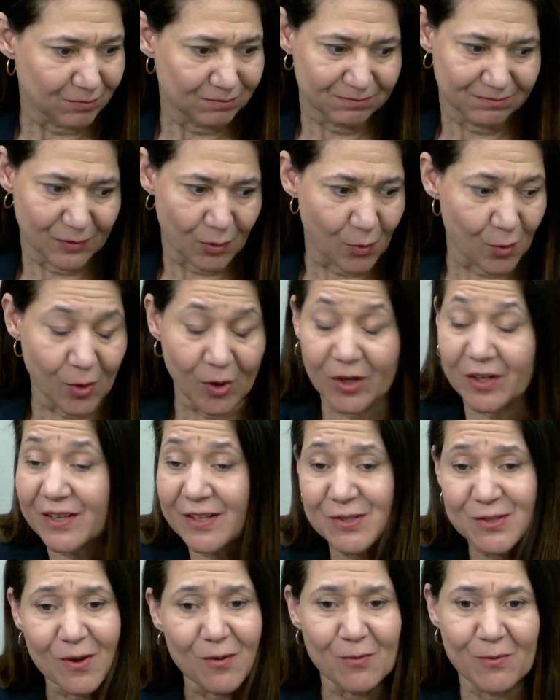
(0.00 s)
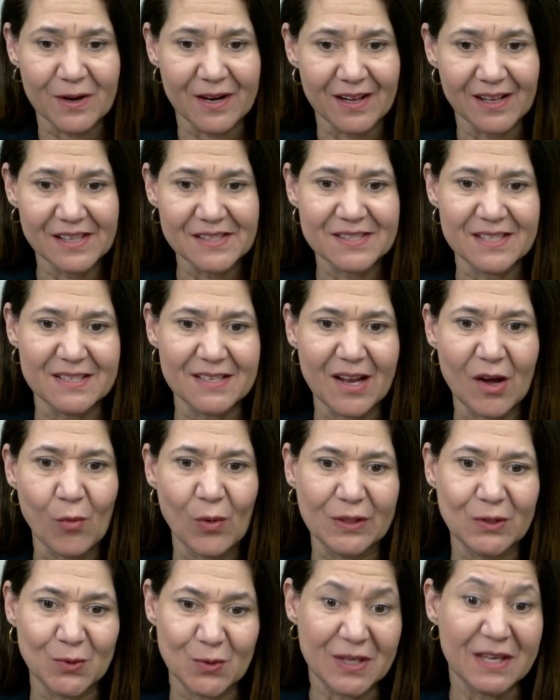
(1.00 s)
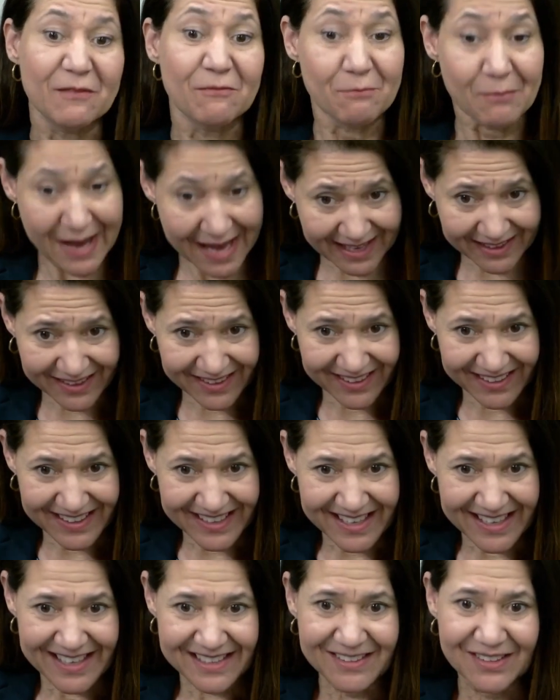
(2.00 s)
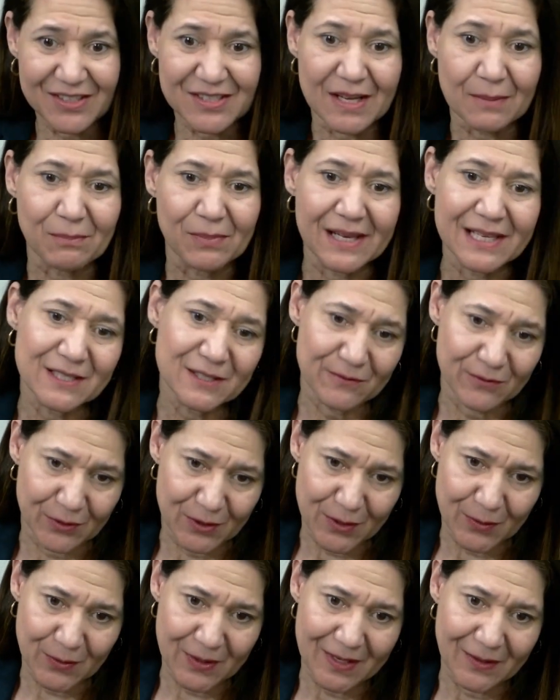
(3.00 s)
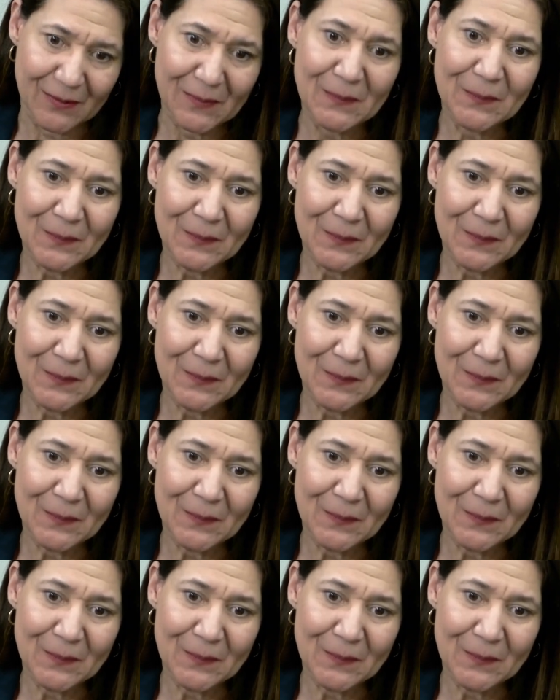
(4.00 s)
work somewhere else and now want to give back. There's a place for you here.